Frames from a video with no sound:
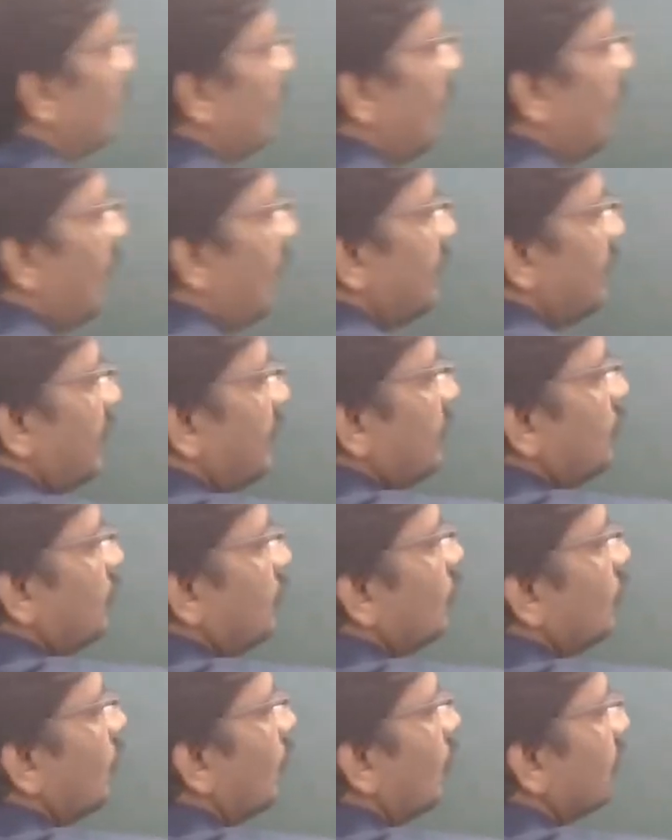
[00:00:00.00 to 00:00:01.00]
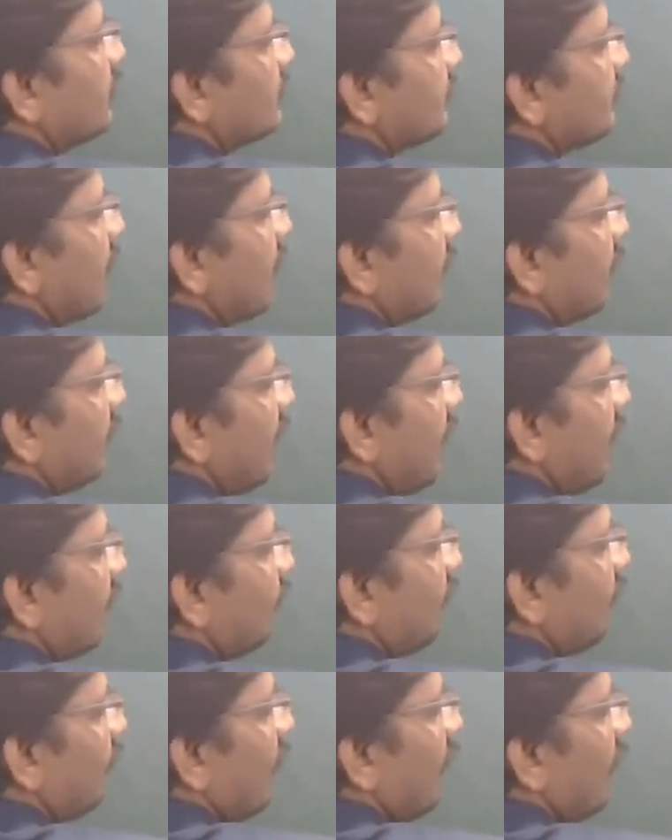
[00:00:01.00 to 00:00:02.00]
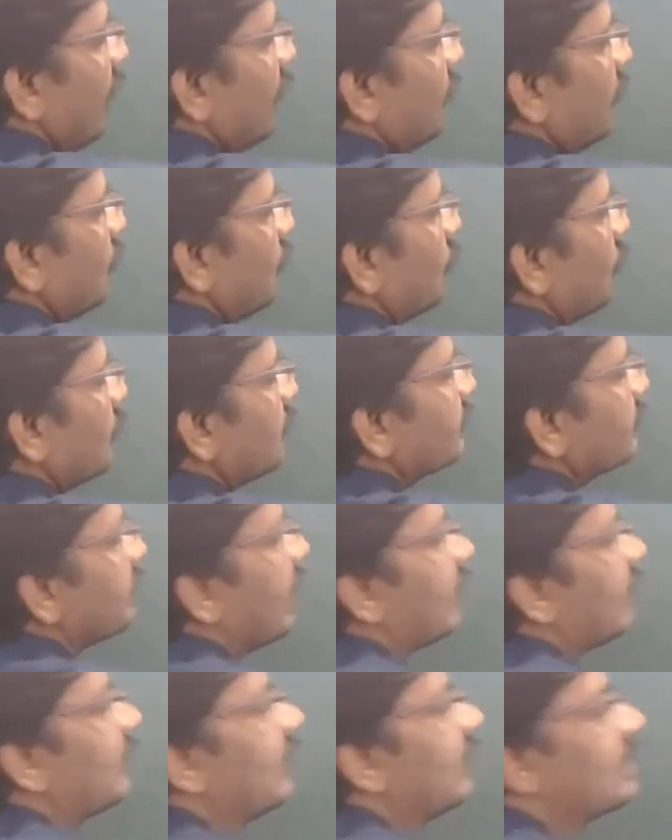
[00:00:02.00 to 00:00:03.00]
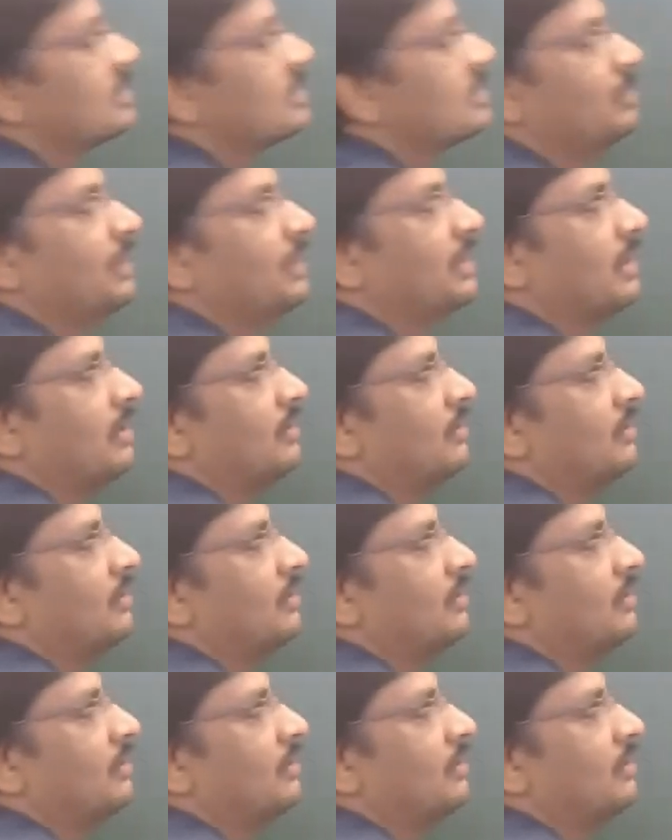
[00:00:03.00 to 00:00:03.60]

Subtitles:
And then you know this angle alpha and you know this angle as beta.